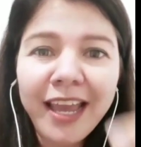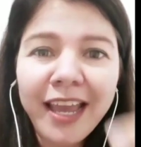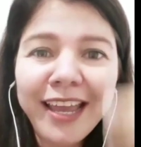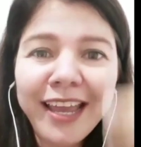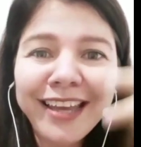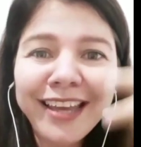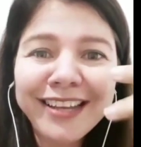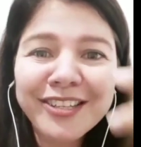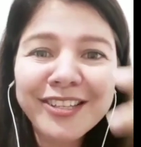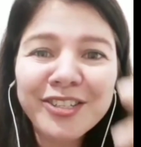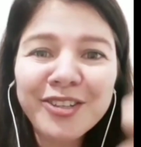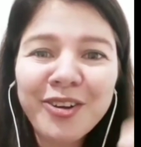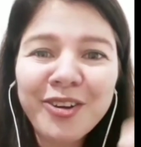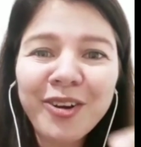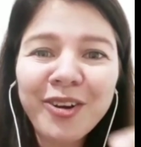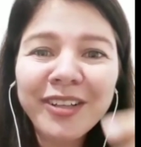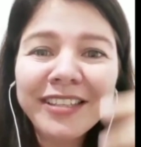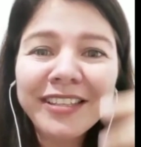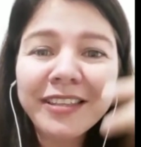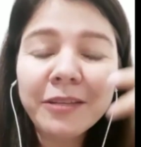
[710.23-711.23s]
It is
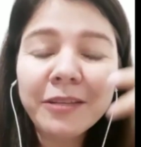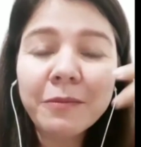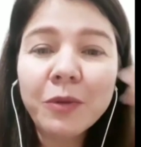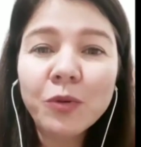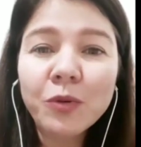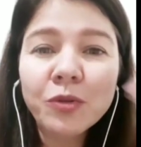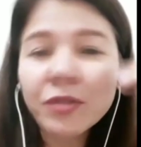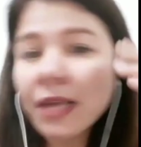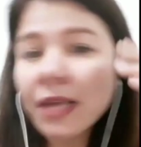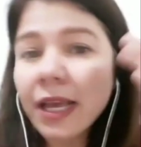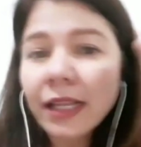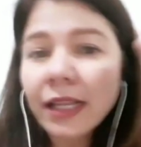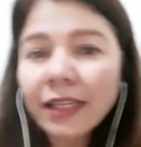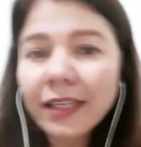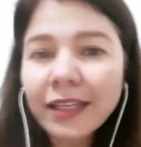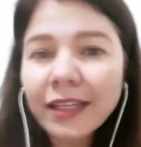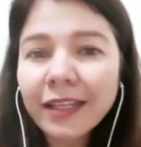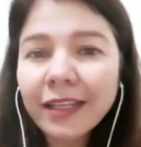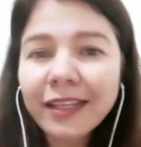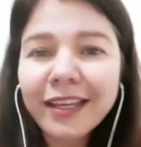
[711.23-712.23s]
not the most
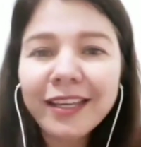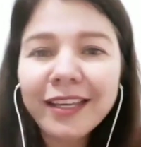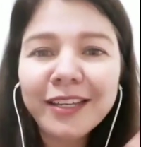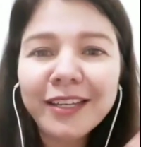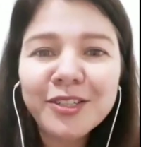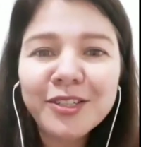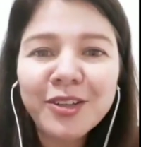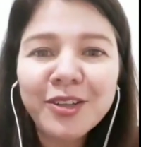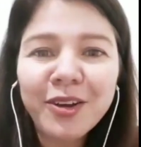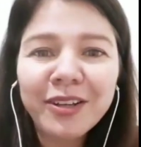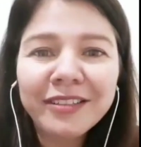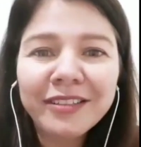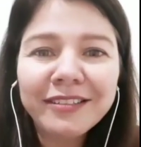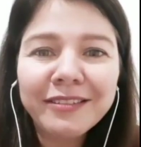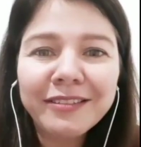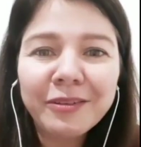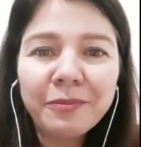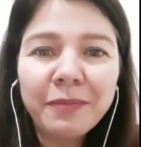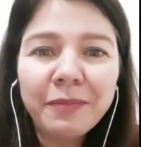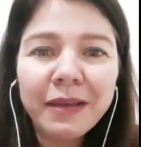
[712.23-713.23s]
elegant, it is
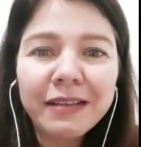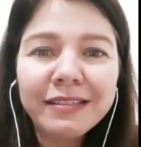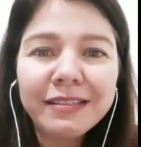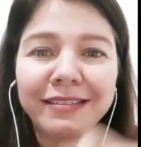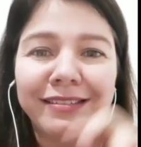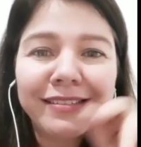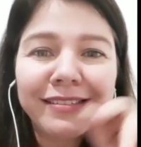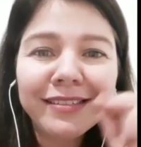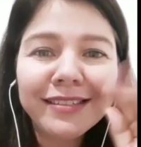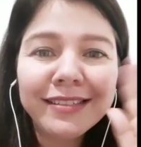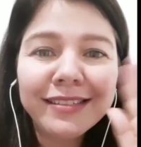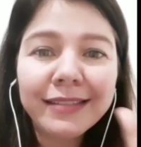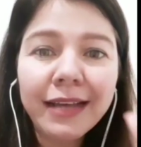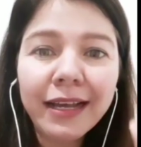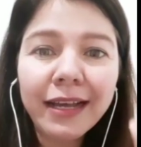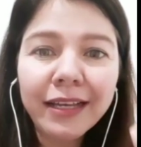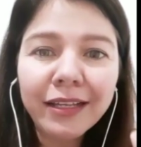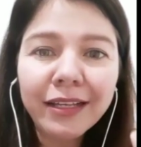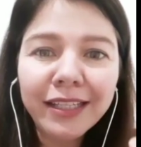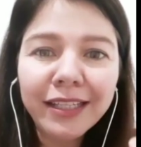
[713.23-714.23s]
not the best
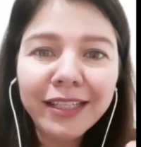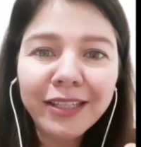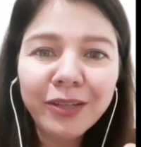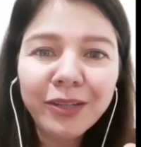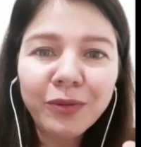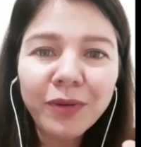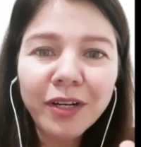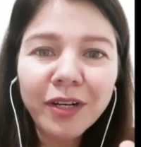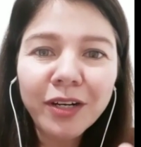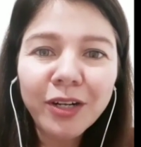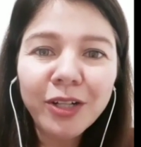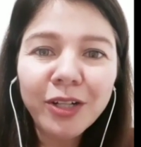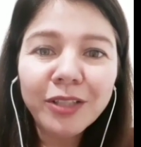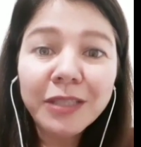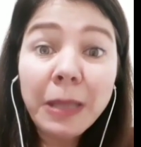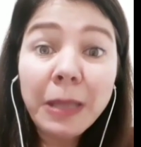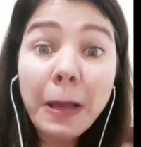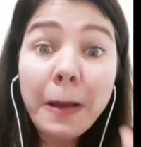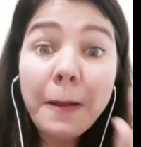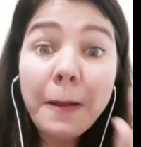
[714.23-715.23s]
style in the world,